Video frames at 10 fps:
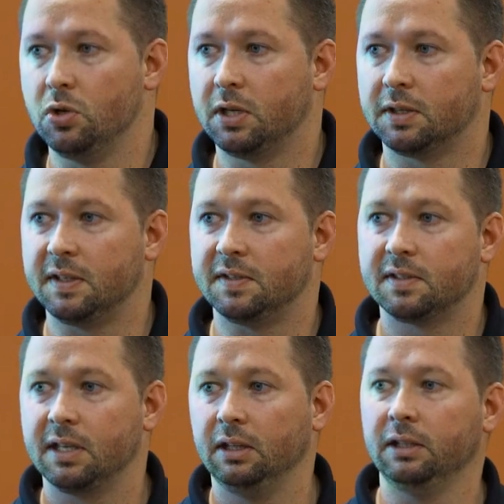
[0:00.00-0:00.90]
you get
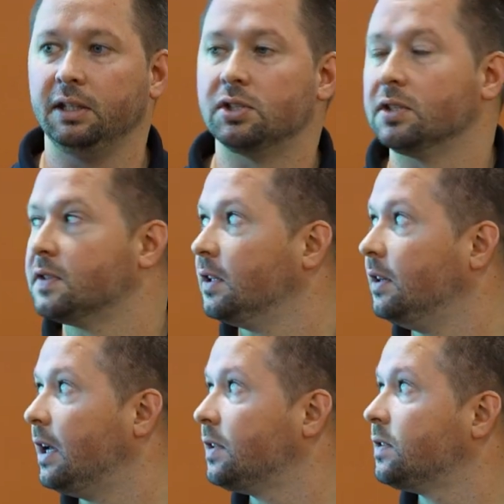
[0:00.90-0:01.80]
these skin lesions,
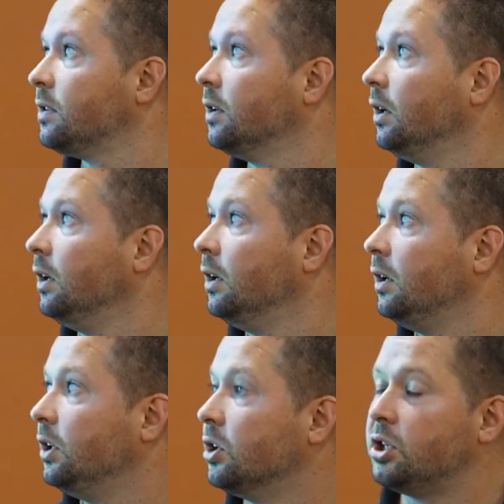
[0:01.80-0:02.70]
and that's
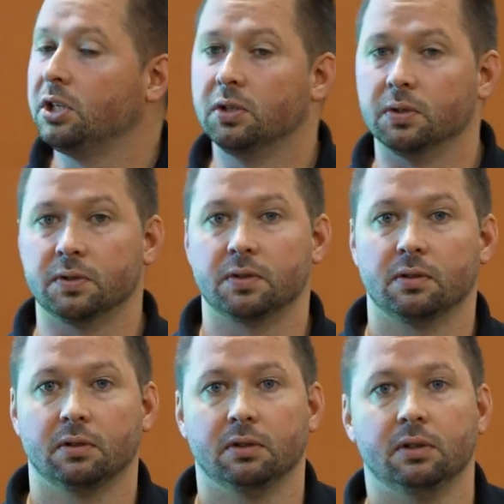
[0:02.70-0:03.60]
your
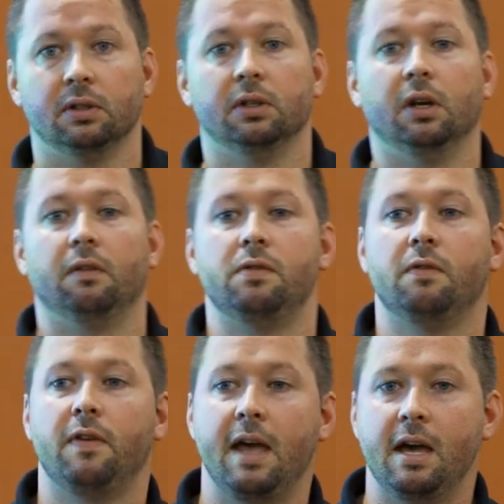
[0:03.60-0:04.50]
shingles. If
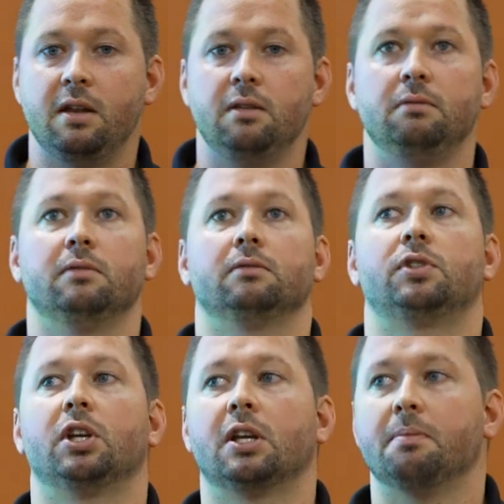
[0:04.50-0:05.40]
you've had
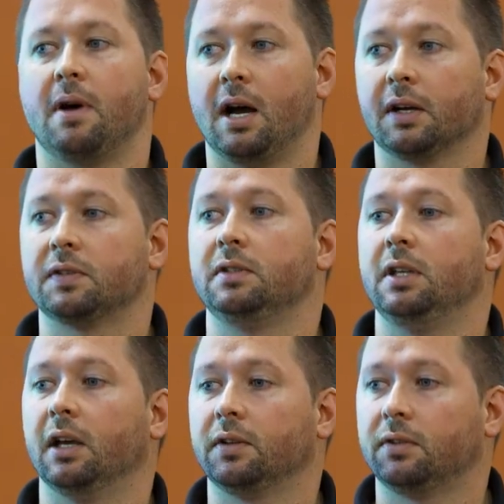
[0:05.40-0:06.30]
chicken pox,
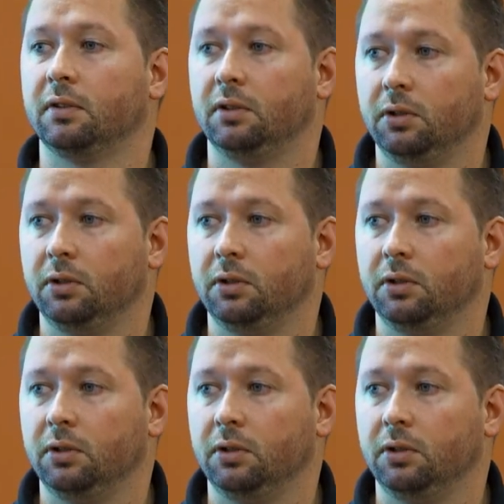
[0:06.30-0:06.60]
yes,